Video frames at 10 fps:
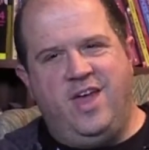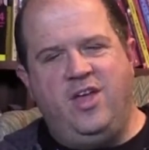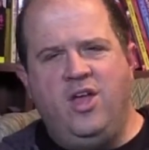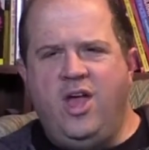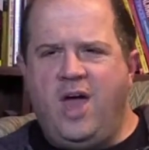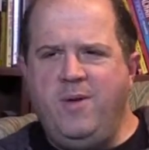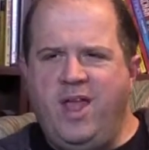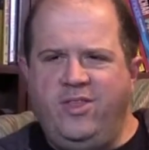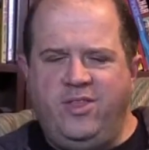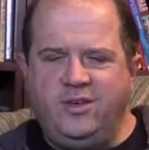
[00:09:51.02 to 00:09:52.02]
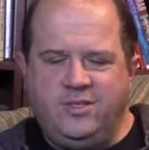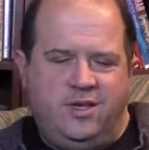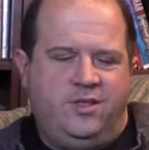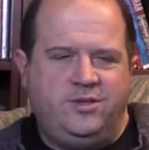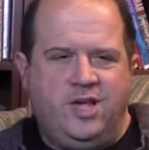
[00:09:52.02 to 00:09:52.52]
Yeah, I mean, there's
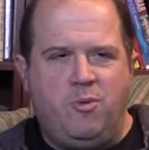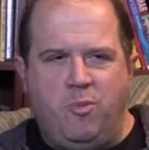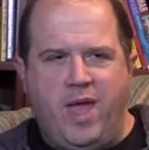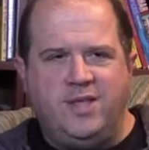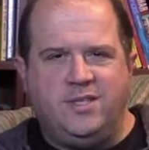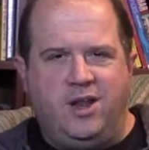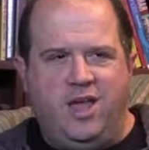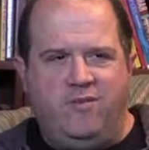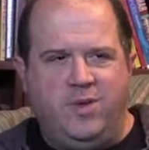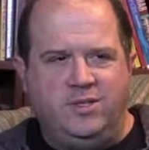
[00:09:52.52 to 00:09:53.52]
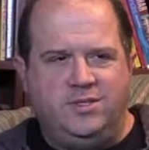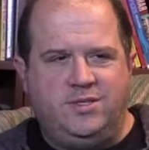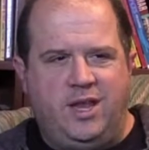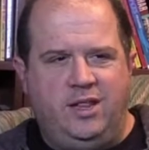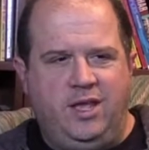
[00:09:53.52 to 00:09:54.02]
a couple bands that have been
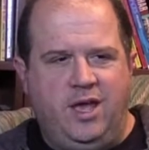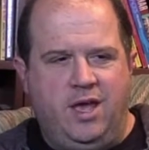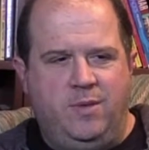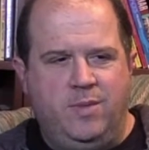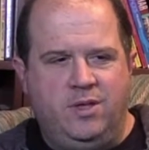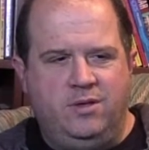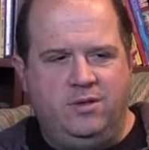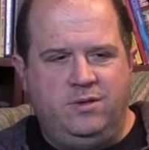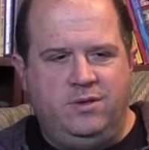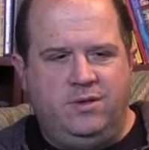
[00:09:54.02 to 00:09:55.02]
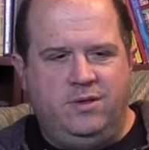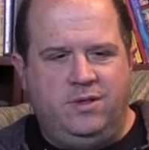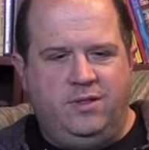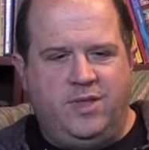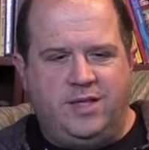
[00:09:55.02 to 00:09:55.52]
steadily
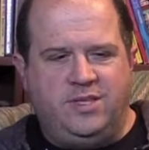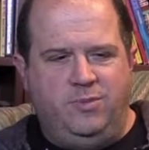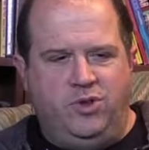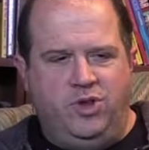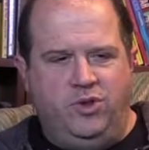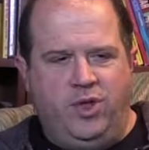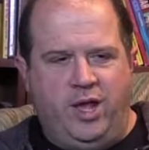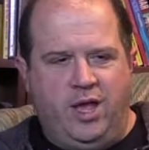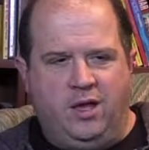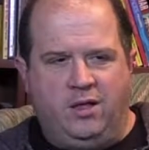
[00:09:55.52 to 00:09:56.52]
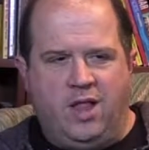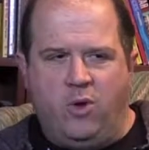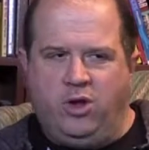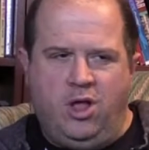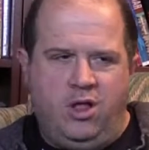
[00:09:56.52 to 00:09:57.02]
that seem to do like a
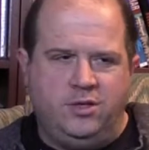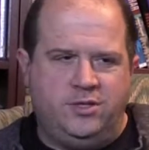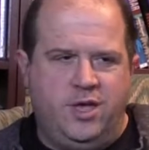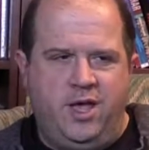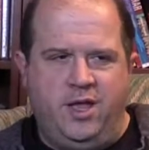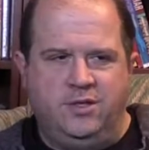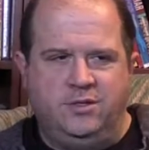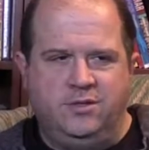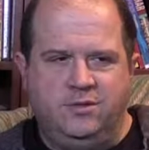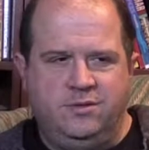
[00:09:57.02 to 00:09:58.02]
Cloud Cult and